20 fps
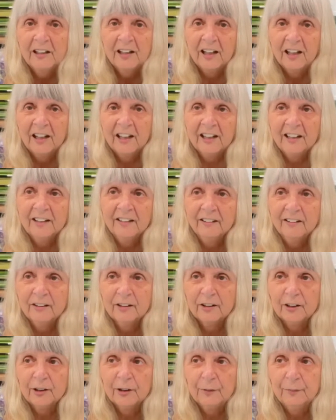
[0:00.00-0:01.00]

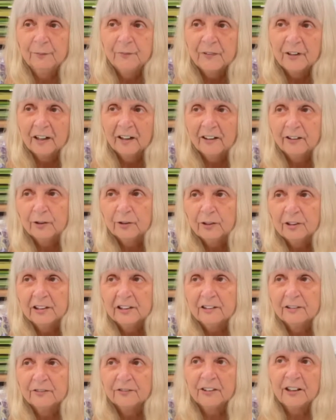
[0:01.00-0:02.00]
And I try
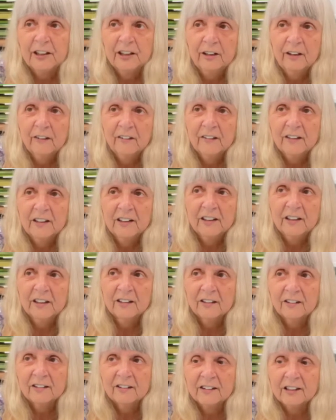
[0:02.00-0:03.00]
to find
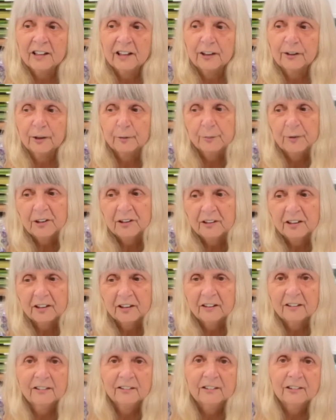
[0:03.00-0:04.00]
things that are
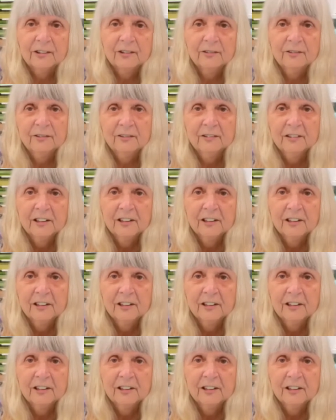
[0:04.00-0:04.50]
particular to